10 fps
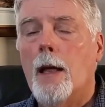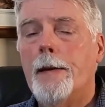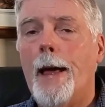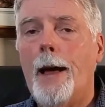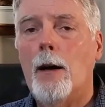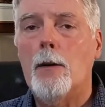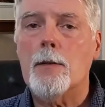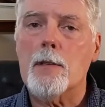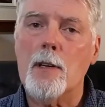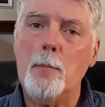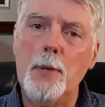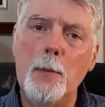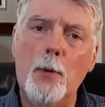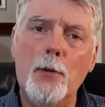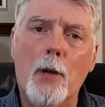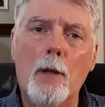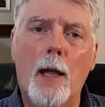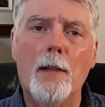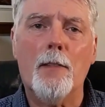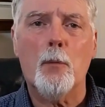Now, some people don't
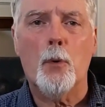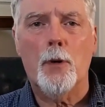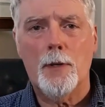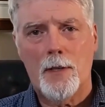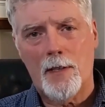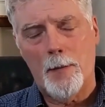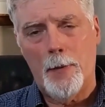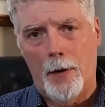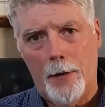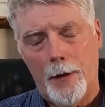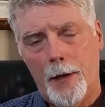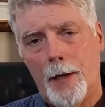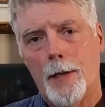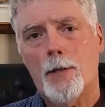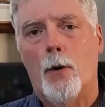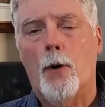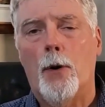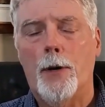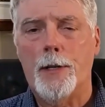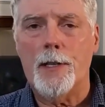like the word disabilities
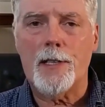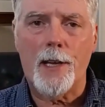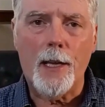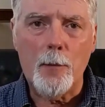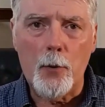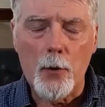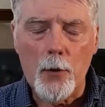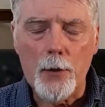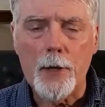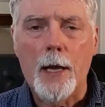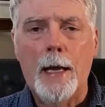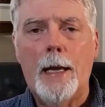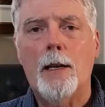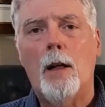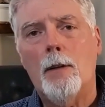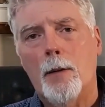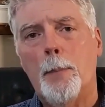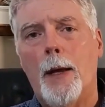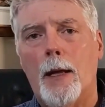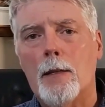or disabled. It all
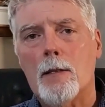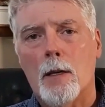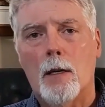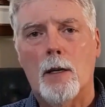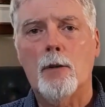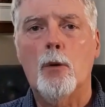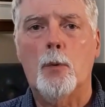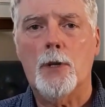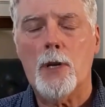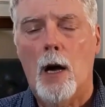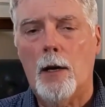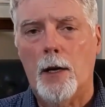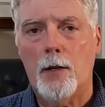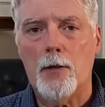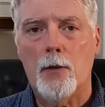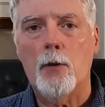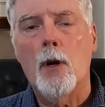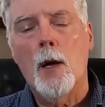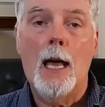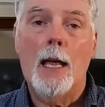depends on who we're talking to.
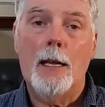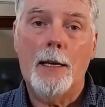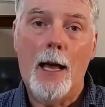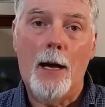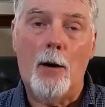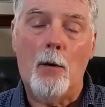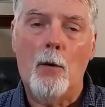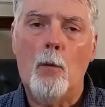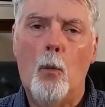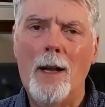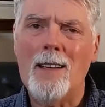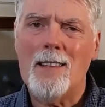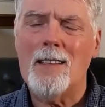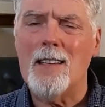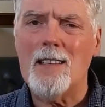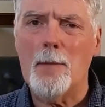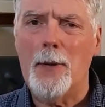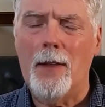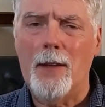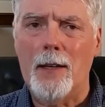Now, what is a
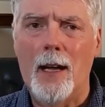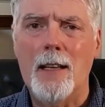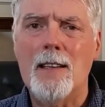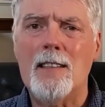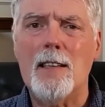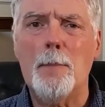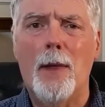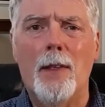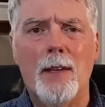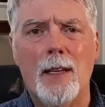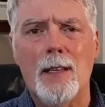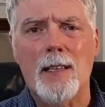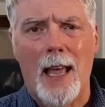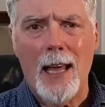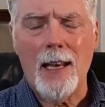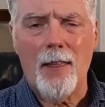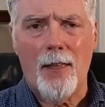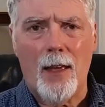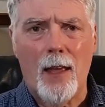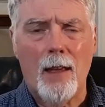disability? A disability is
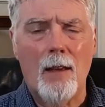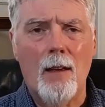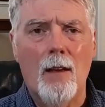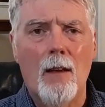anything